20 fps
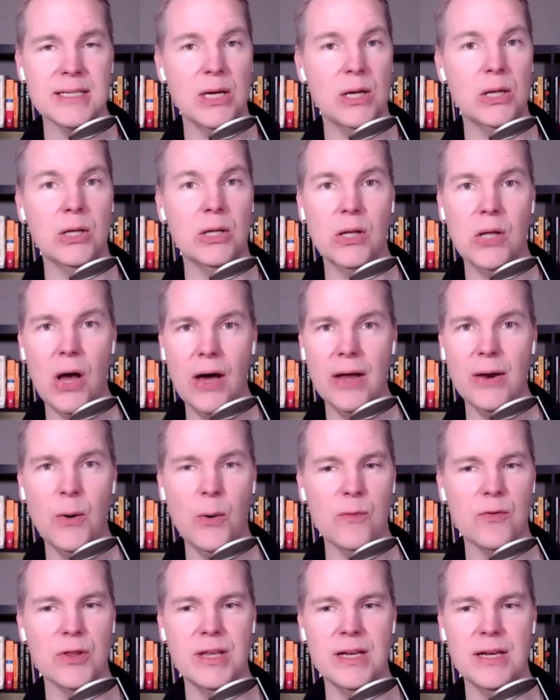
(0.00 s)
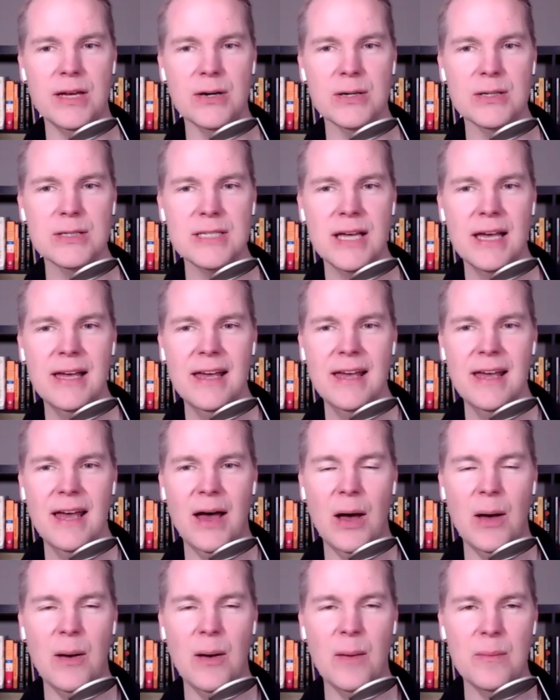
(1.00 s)
a lot over the years.
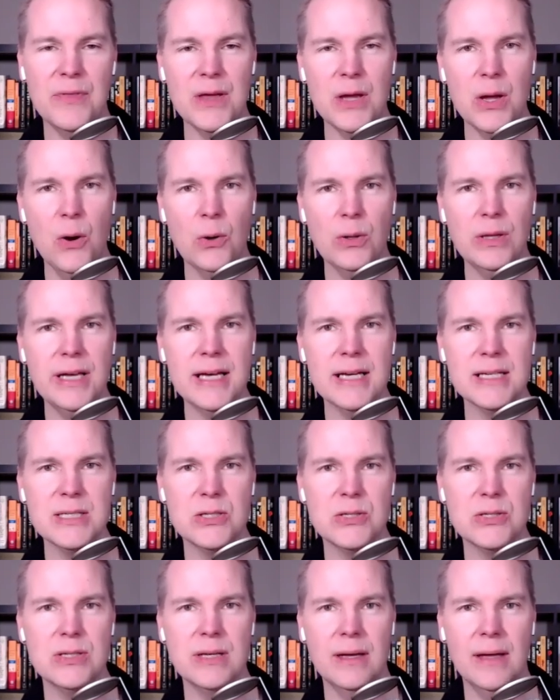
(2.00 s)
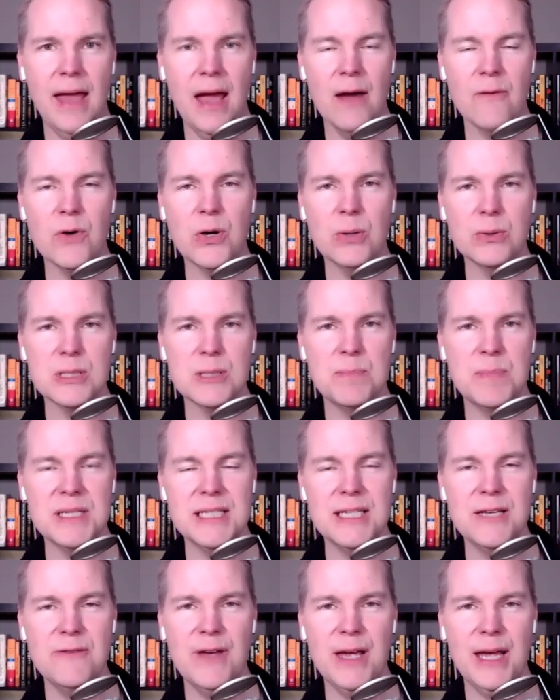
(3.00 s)
The earliest Evernote
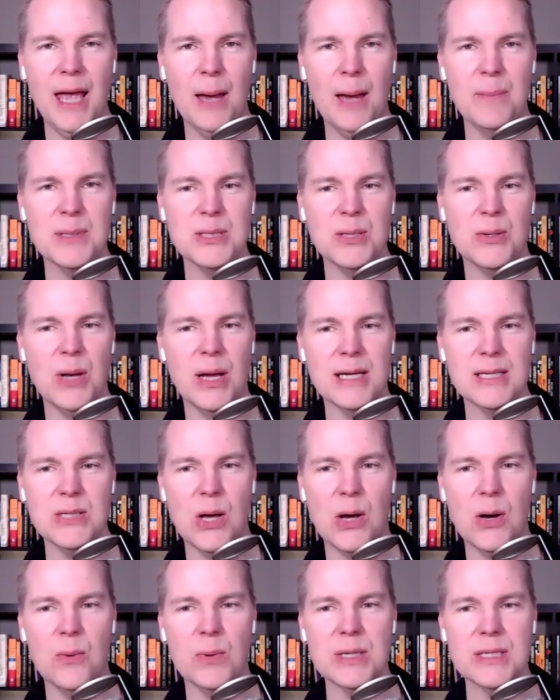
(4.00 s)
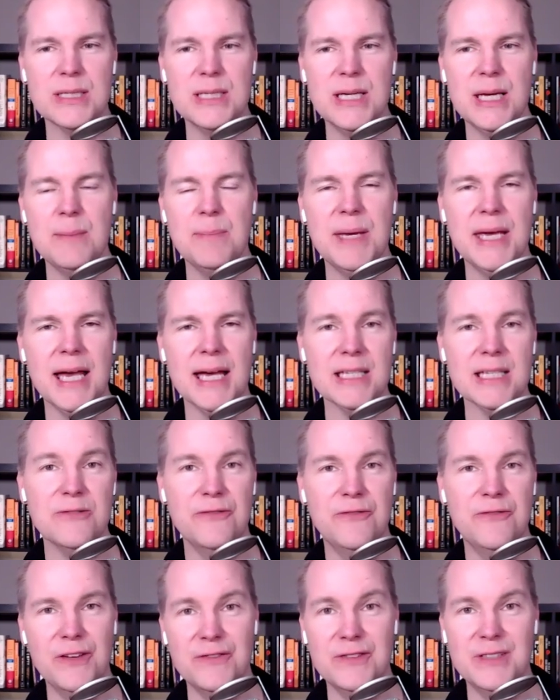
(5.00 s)
specific episode I saw was TPS
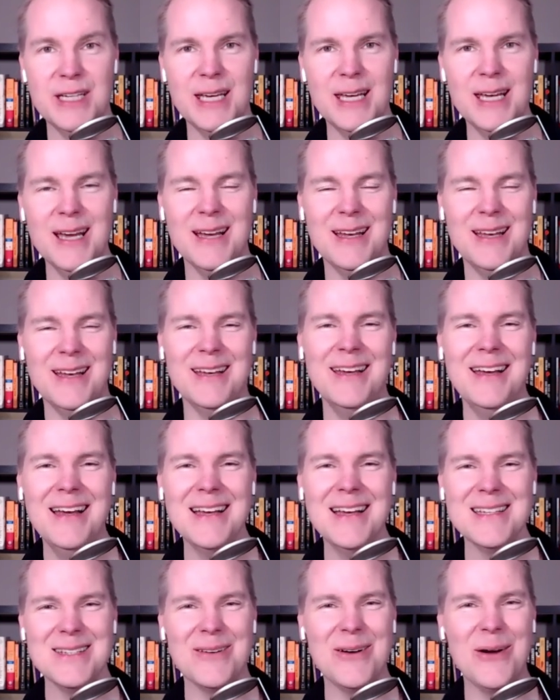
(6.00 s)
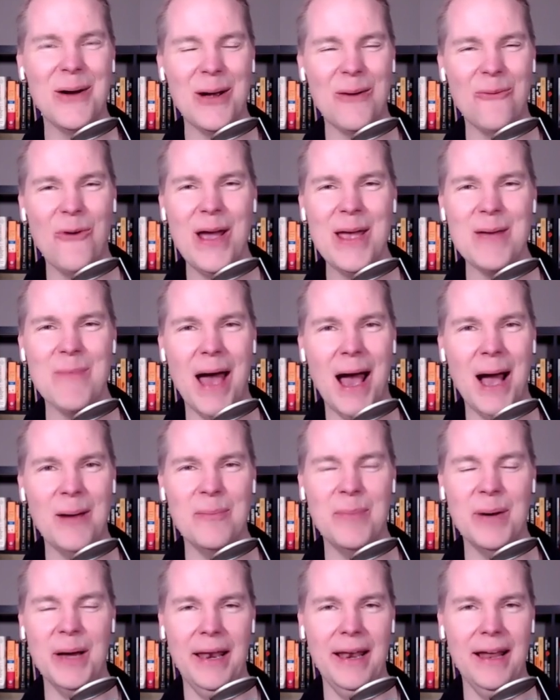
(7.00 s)
50, so going way
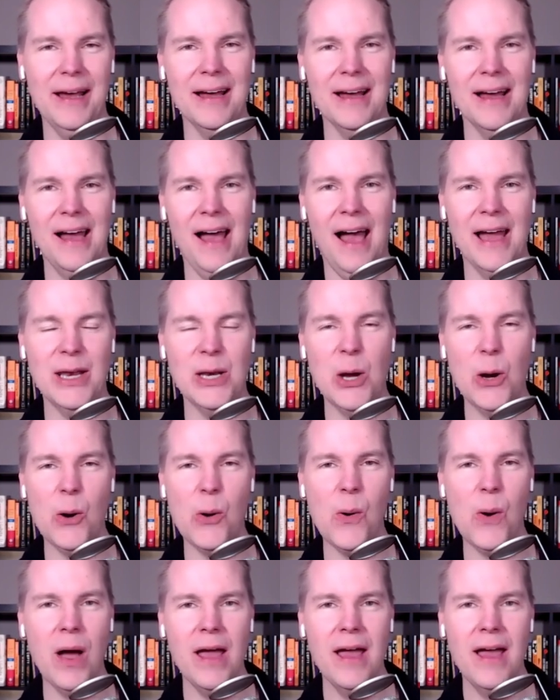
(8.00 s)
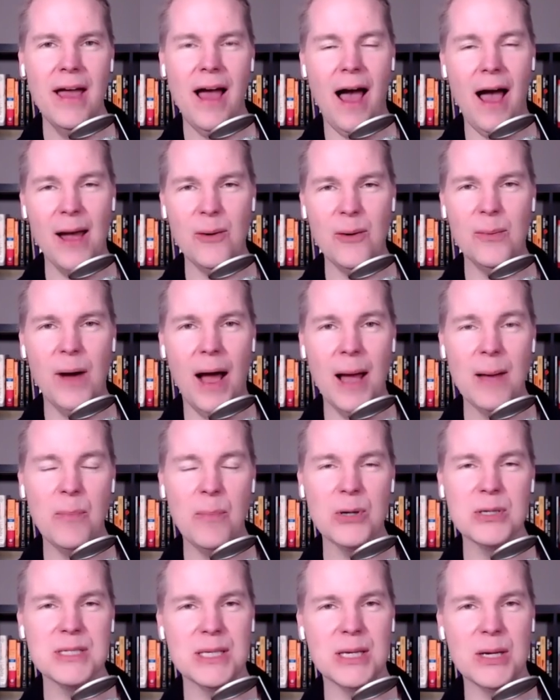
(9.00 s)
back. But I know I
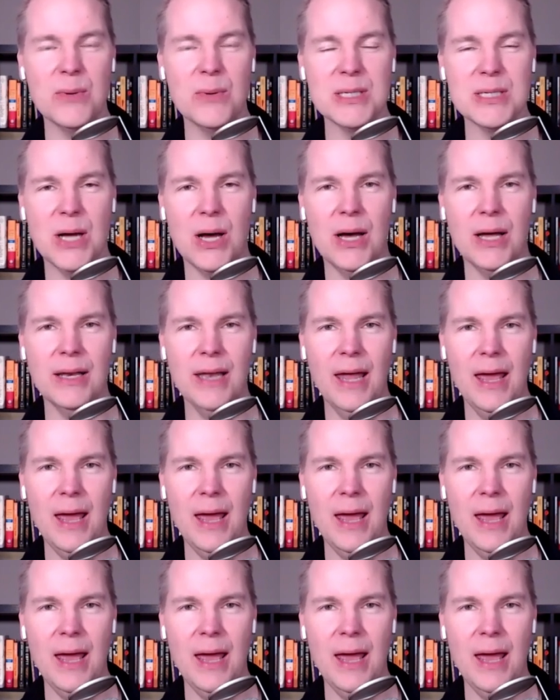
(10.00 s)
personally was on